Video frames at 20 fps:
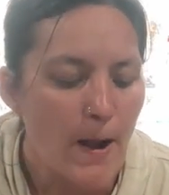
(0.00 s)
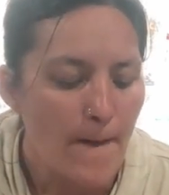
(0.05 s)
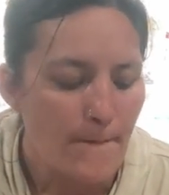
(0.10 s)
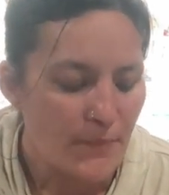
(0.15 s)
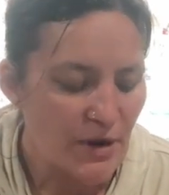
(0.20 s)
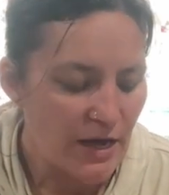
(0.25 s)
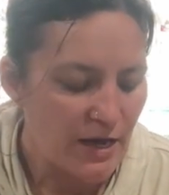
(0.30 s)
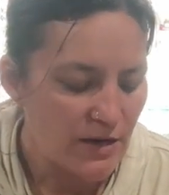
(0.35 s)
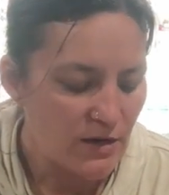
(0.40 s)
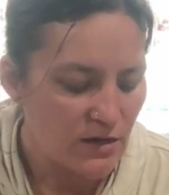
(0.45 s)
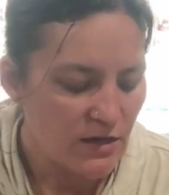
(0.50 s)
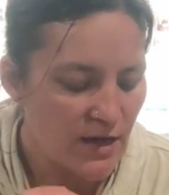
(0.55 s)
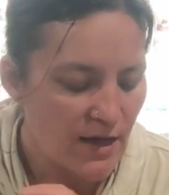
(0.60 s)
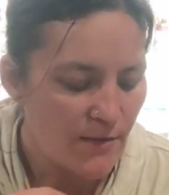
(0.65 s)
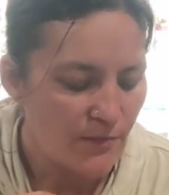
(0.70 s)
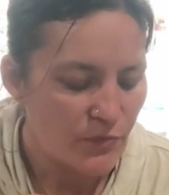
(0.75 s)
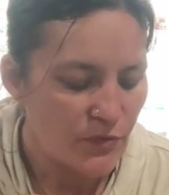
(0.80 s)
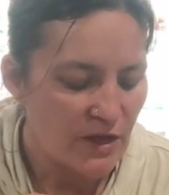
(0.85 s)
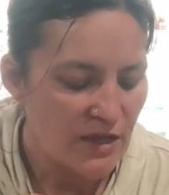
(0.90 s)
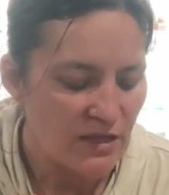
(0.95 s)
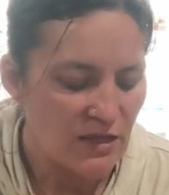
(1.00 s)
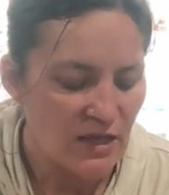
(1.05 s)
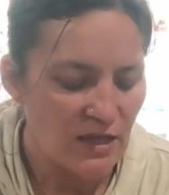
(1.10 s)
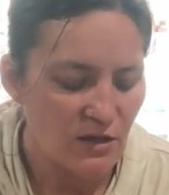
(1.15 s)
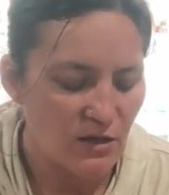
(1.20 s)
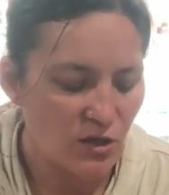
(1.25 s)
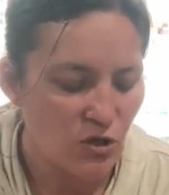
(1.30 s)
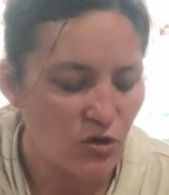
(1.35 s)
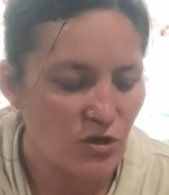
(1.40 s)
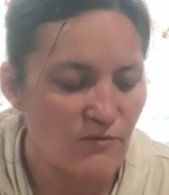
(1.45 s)
But yeah,
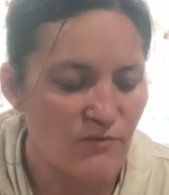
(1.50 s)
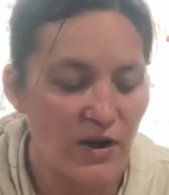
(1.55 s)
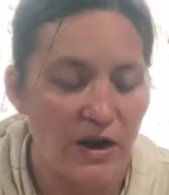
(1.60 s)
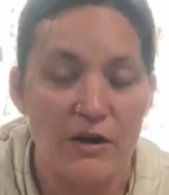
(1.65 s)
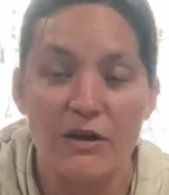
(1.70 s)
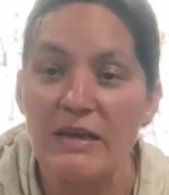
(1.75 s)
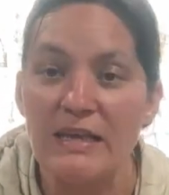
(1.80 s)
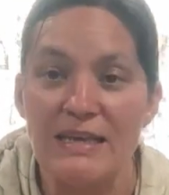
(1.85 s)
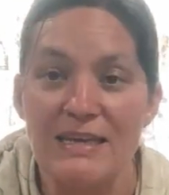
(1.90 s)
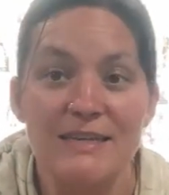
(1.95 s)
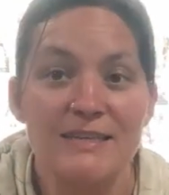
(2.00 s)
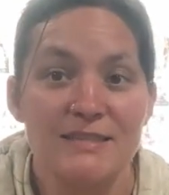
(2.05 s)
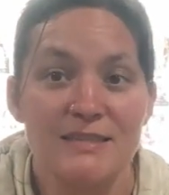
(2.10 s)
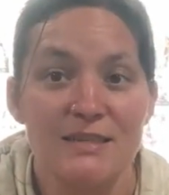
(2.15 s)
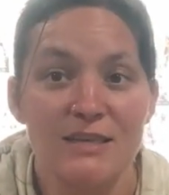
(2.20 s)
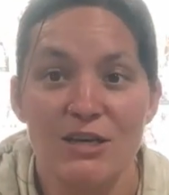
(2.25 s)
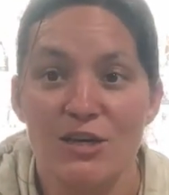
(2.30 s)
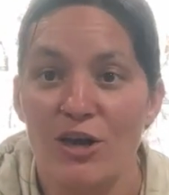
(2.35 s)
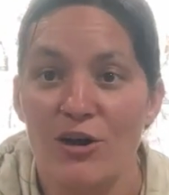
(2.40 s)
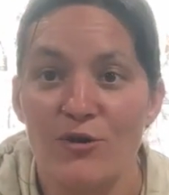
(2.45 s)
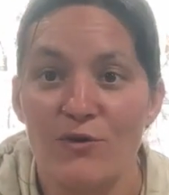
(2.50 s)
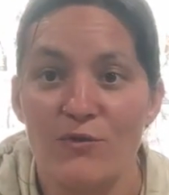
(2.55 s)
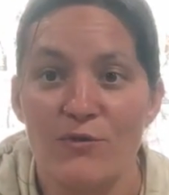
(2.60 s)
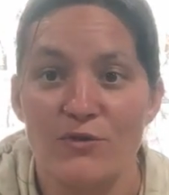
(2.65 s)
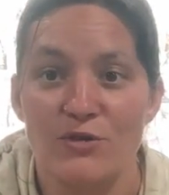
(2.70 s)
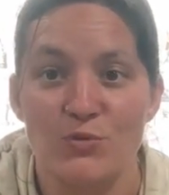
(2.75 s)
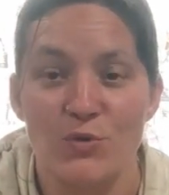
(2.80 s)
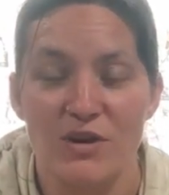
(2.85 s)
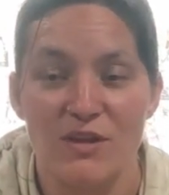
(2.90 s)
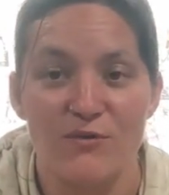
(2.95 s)
it could very easily go for
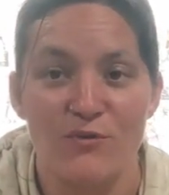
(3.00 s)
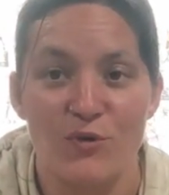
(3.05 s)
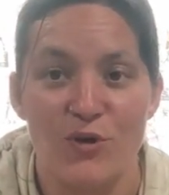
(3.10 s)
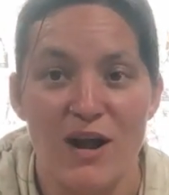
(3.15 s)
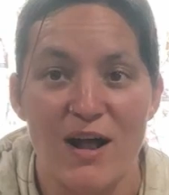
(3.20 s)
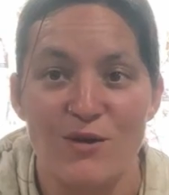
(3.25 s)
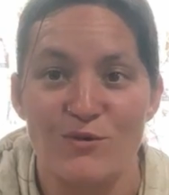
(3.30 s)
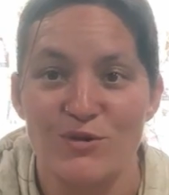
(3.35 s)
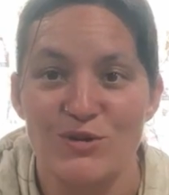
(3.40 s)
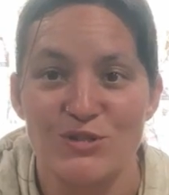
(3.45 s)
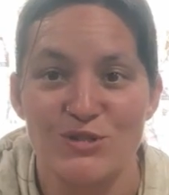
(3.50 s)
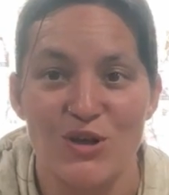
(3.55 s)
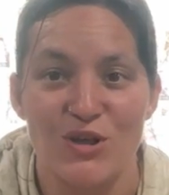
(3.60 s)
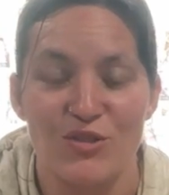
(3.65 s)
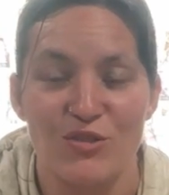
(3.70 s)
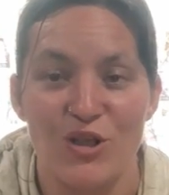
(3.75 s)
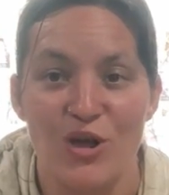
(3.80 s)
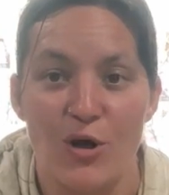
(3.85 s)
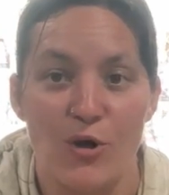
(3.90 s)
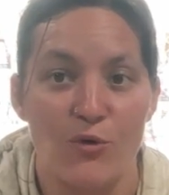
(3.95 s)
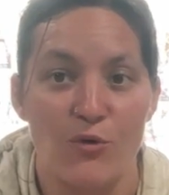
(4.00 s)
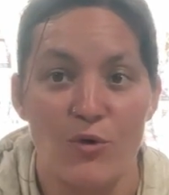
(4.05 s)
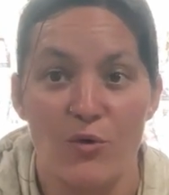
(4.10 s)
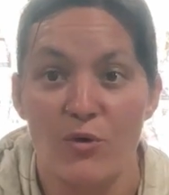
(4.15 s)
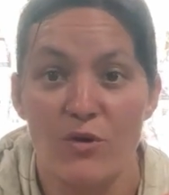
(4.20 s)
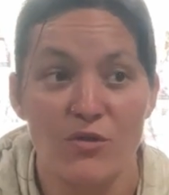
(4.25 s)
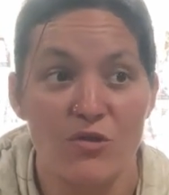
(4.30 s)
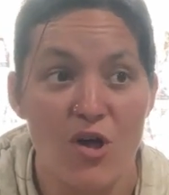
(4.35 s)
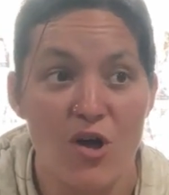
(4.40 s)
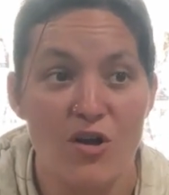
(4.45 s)
24 hours on low
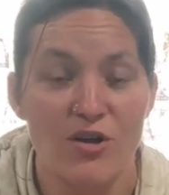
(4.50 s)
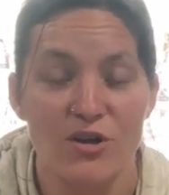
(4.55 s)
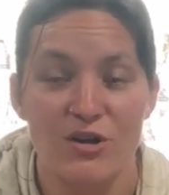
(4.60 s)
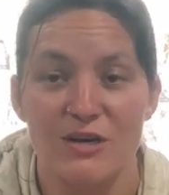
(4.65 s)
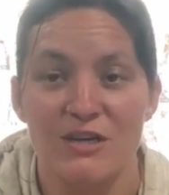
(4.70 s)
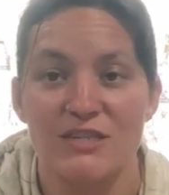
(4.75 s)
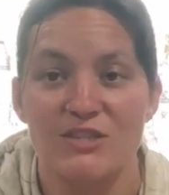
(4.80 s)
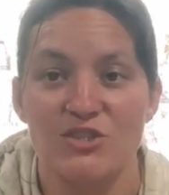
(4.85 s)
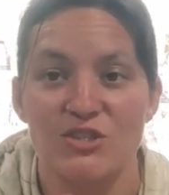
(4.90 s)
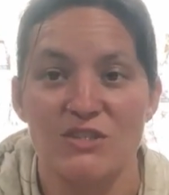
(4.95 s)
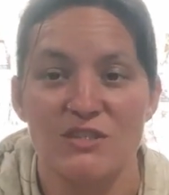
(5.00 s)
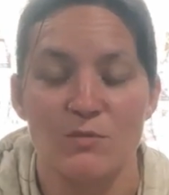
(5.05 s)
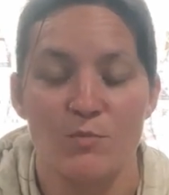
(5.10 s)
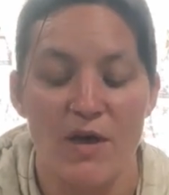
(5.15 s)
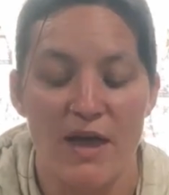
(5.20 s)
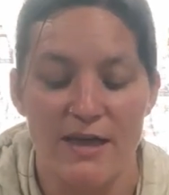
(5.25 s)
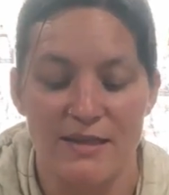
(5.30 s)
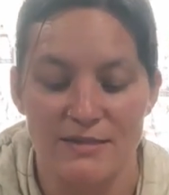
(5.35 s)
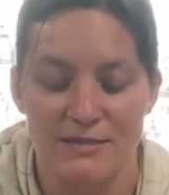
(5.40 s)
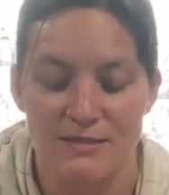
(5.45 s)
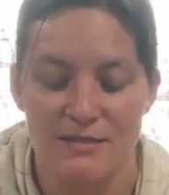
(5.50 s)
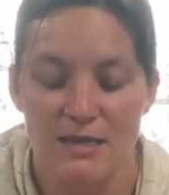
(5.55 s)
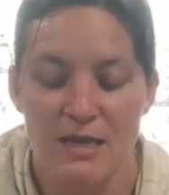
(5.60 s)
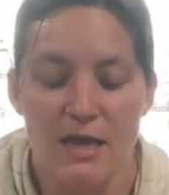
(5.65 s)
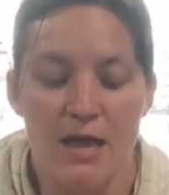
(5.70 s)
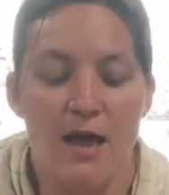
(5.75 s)
or longer, it just depends.